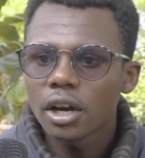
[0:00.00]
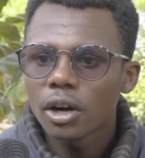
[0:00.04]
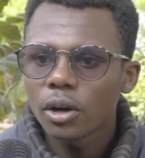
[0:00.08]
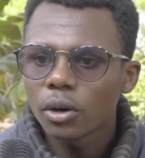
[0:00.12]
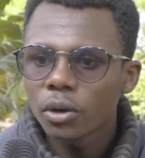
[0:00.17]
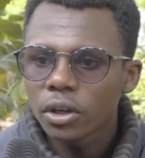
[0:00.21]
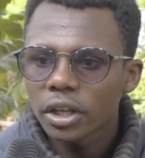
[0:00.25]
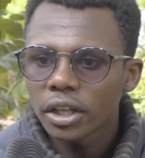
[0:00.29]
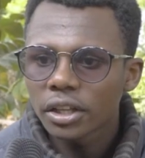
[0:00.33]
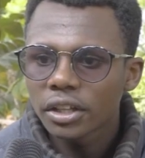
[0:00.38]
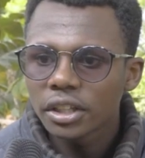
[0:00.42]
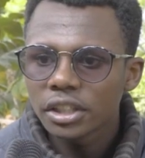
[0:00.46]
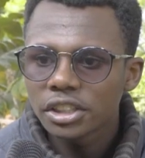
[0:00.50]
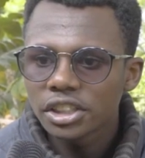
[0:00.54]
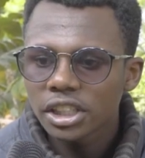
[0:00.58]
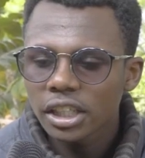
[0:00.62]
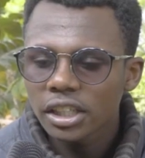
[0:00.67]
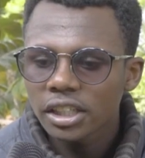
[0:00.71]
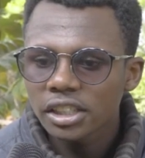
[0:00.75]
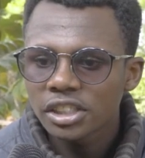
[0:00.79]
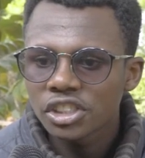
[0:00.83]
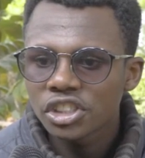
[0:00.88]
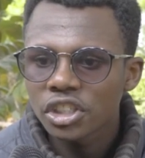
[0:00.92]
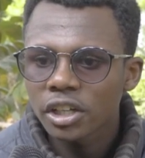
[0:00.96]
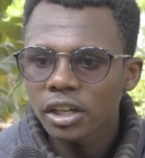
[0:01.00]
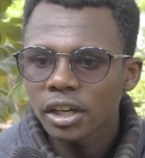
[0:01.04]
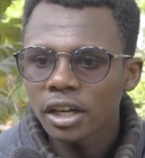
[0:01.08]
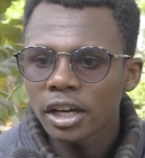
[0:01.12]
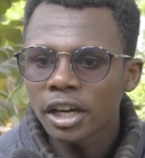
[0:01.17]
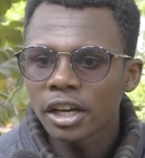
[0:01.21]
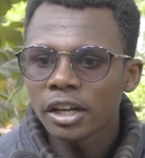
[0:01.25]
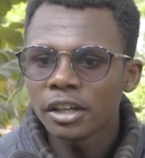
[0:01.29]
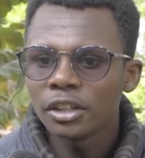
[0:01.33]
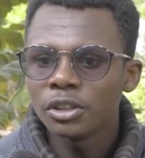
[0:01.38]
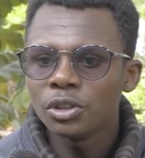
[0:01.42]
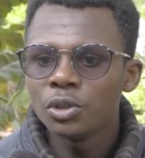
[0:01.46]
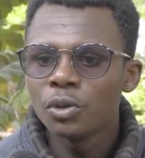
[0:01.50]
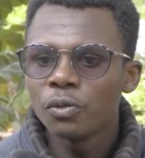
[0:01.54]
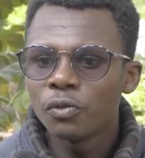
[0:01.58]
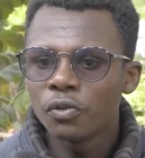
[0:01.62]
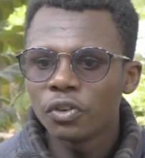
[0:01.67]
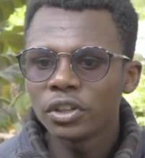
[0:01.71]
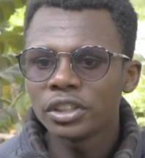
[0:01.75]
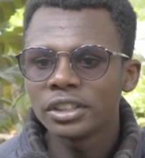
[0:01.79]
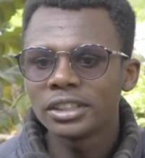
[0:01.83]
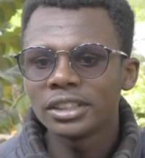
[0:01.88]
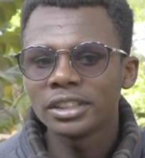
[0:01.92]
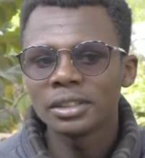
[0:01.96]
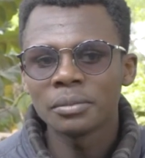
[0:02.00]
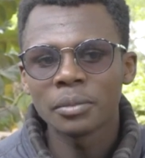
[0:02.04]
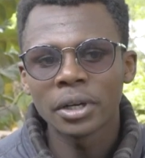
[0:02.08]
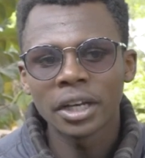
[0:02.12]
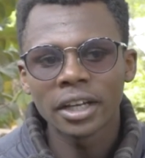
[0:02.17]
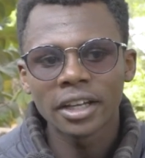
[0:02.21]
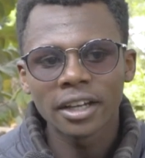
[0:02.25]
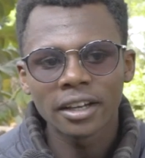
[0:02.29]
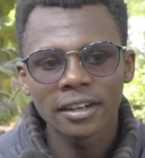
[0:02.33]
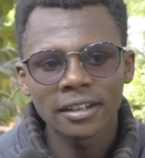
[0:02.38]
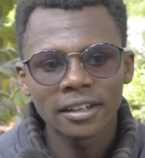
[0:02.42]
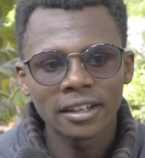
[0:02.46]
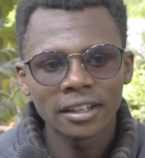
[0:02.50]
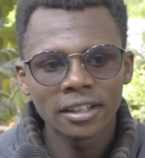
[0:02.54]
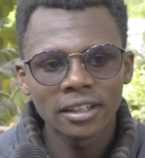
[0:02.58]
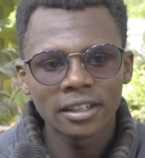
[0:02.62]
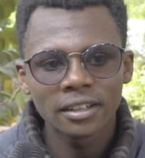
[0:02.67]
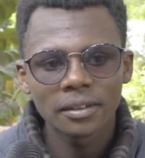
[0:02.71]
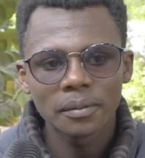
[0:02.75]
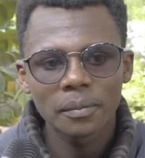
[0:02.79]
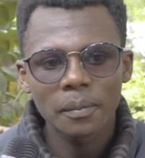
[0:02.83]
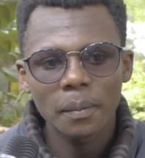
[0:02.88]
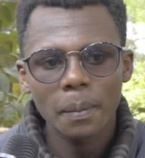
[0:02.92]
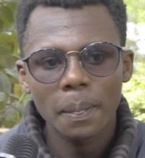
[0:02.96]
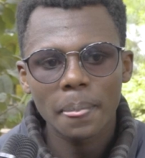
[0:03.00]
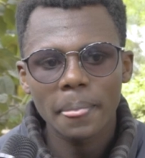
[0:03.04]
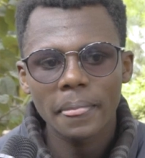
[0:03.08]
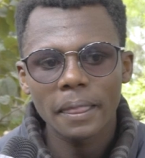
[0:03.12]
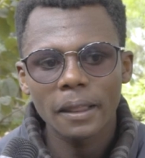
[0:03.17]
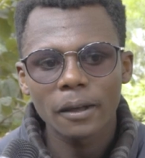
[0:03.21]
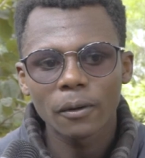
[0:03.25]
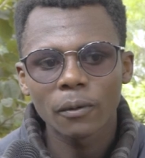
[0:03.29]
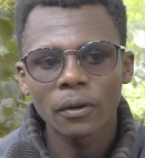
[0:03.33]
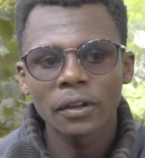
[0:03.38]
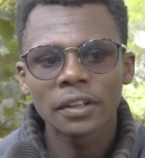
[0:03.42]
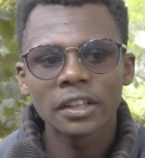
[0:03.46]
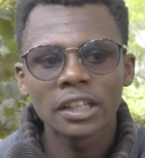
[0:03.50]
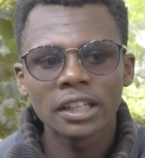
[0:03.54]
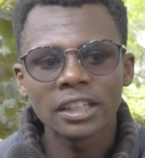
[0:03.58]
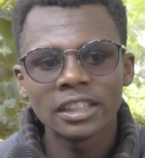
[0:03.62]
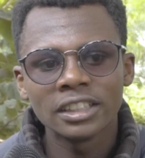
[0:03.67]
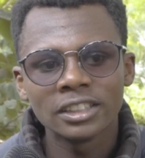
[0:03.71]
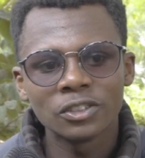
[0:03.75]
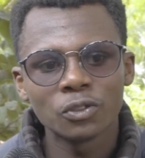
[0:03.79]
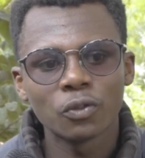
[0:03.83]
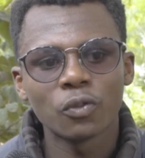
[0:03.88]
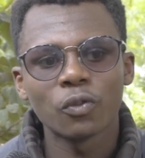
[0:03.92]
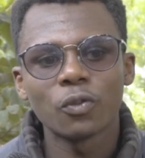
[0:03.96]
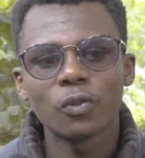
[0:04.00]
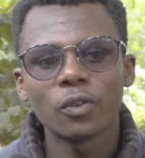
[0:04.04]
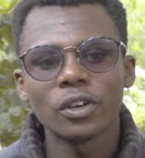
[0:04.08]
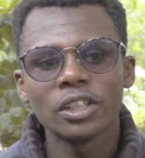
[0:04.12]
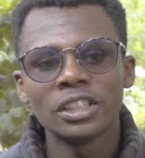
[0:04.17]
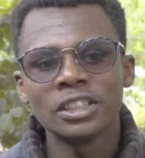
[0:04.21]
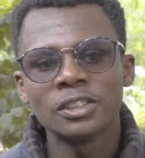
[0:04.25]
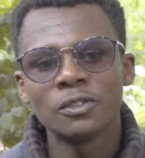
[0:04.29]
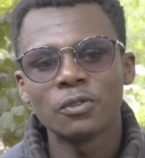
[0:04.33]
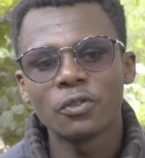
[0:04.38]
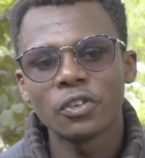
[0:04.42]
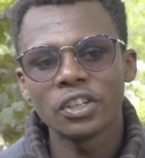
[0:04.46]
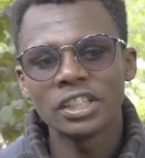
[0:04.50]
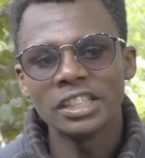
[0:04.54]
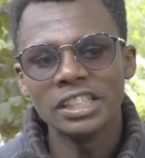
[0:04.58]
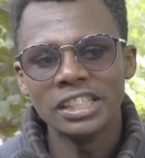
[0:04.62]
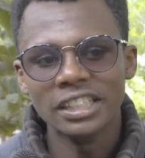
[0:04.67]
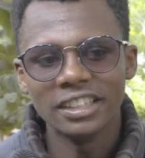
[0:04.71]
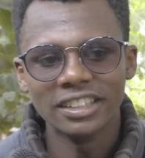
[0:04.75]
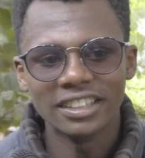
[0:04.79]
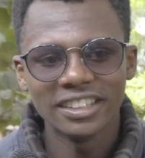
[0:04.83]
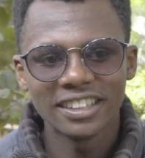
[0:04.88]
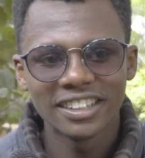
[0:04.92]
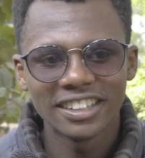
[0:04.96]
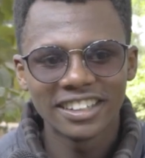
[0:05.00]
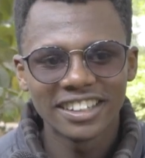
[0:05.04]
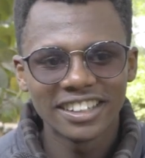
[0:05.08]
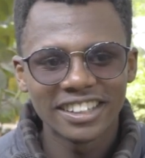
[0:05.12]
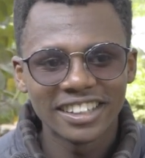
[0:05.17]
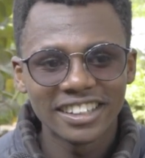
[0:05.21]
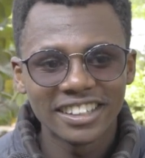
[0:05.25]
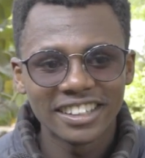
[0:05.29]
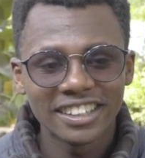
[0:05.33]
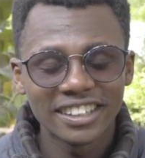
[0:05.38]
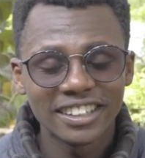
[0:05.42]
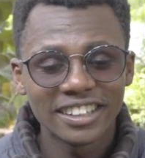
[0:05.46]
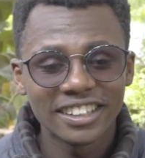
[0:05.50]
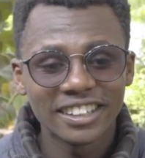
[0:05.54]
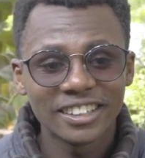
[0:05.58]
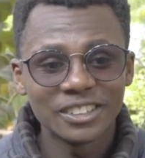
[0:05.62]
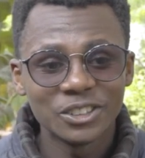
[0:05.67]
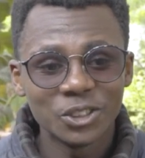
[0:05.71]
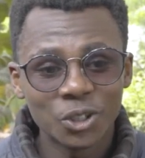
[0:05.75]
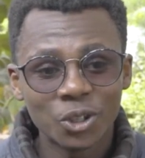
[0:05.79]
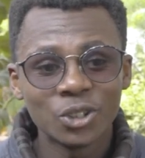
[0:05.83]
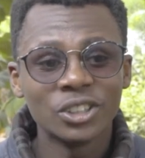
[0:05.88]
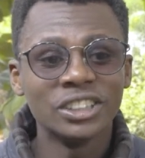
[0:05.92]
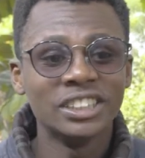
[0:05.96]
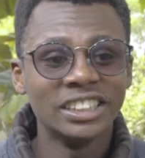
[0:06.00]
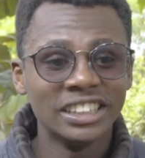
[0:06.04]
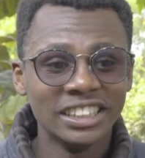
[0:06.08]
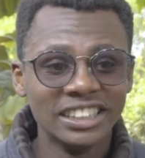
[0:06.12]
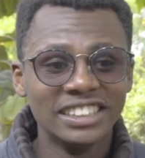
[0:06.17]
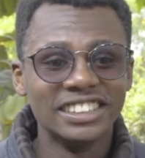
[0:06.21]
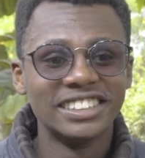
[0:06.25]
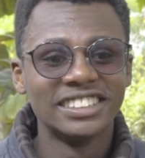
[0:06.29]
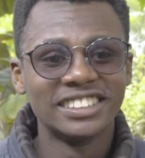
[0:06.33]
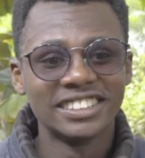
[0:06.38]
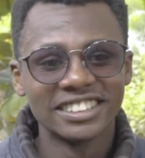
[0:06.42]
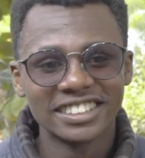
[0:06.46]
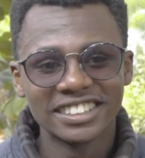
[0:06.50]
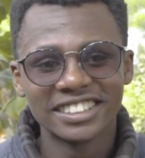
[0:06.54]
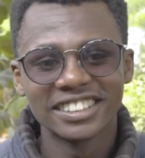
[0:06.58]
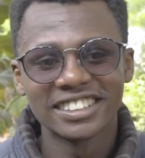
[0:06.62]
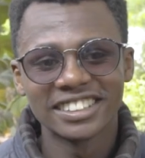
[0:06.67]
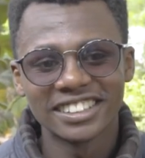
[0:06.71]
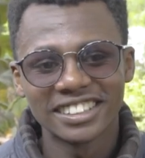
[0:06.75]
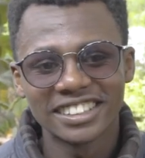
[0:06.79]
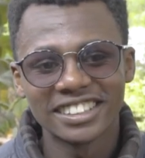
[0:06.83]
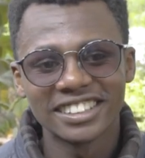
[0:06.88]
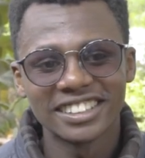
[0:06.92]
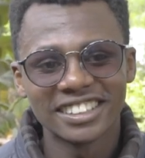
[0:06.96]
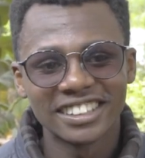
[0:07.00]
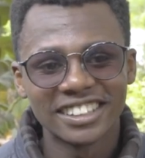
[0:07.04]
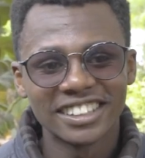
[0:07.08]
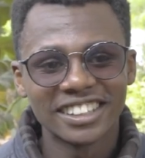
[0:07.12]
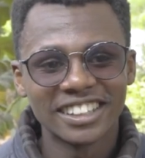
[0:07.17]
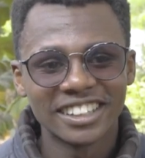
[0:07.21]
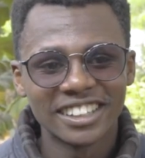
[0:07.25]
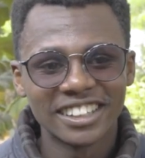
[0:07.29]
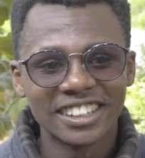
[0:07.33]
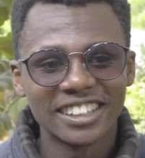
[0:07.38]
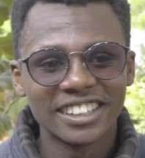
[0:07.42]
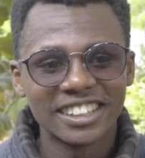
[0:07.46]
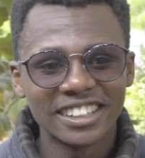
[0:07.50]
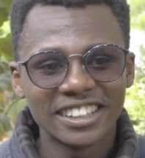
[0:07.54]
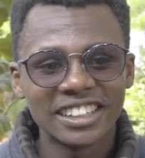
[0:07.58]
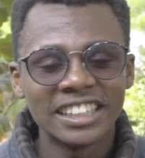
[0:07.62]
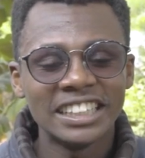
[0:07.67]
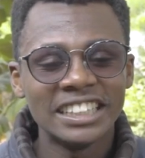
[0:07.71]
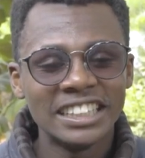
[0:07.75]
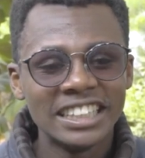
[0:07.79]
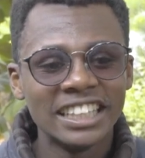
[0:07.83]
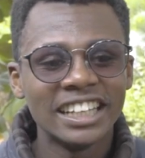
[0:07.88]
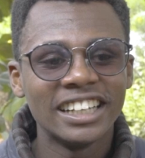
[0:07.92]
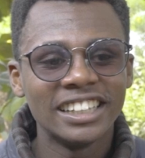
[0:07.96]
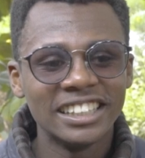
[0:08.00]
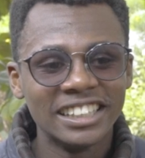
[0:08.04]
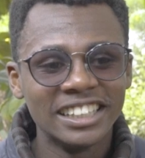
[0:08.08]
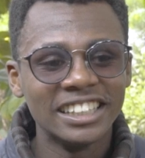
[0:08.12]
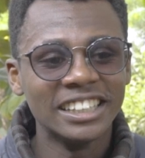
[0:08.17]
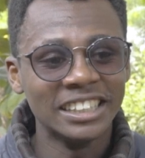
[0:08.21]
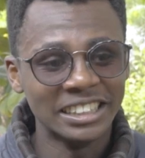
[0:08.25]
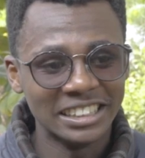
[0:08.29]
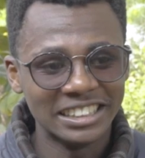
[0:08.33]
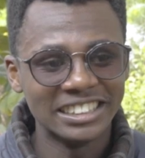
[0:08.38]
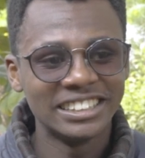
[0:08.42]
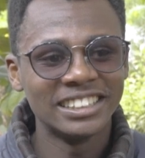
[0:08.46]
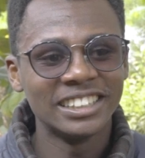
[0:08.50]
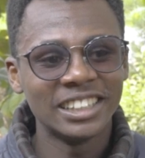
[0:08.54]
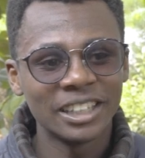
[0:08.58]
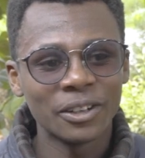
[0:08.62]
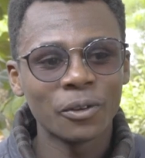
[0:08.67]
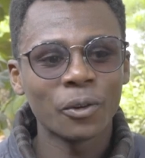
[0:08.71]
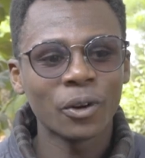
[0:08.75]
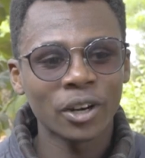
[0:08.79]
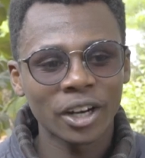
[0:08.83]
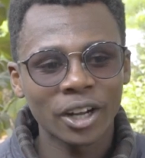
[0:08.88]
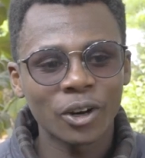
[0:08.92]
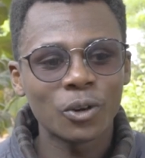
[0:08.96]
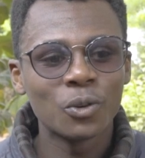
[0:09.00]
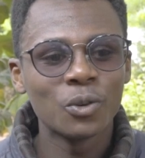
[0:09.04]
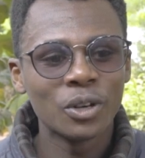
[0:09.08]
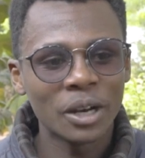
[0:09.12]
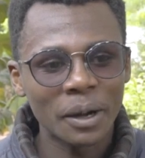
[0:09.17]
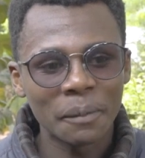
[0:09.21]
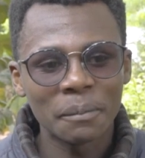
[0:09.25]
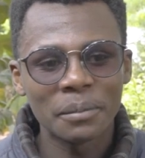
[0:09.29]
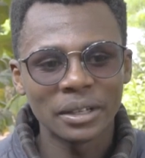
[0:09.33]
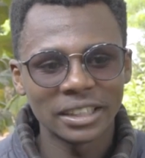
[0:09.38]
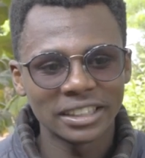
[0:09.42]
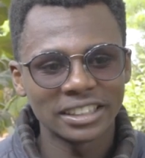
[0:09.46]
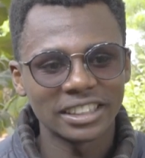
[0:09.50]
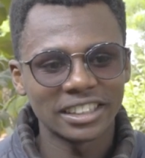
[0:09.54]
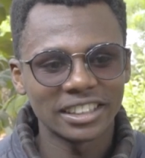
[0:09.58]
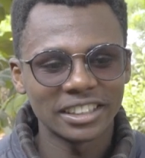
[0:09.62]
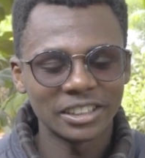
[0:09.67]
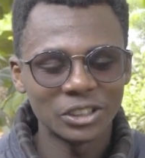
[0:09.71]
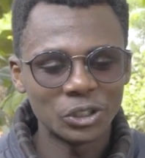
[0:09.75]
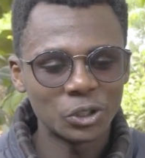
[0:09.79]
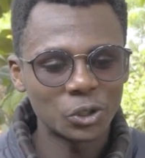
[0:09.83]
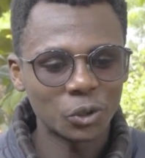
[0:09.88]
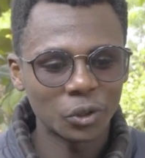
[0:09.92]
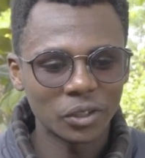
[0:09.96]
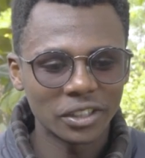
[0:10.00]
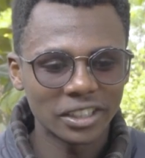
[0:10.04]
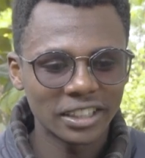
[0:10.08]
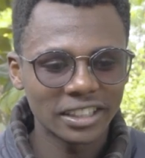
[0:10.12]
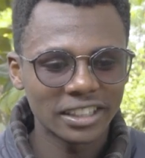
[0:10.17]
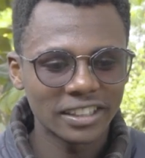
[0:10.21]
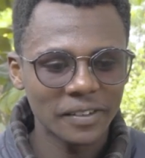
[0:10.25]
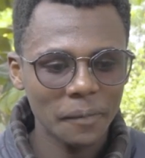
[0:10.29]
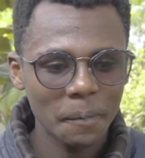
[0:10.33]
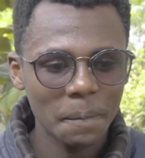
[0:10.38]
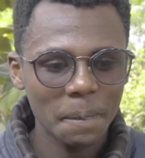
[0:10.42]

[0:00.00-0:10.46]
Okay, the challenge I do face in my kennel, one thing is feeding. Dogs eat. They dearly eat. They wanna kula pesa, in short.